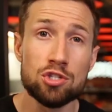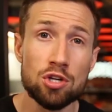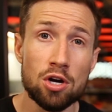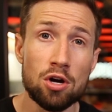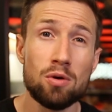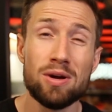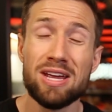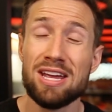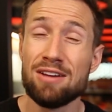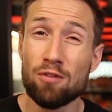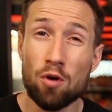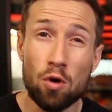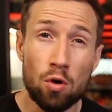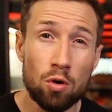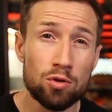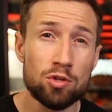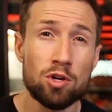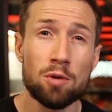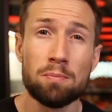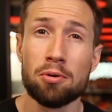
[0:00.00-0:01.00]
So if
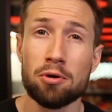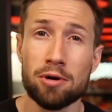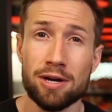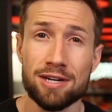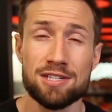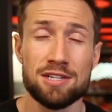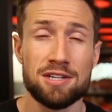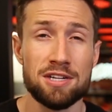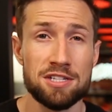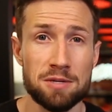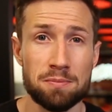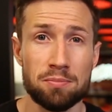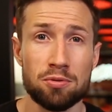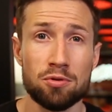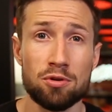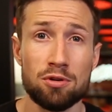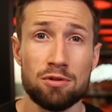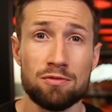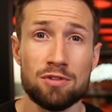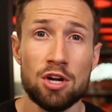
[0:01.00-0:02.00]
all your products are
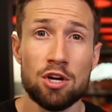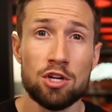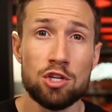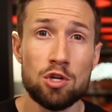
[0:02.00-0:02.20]
disapproved,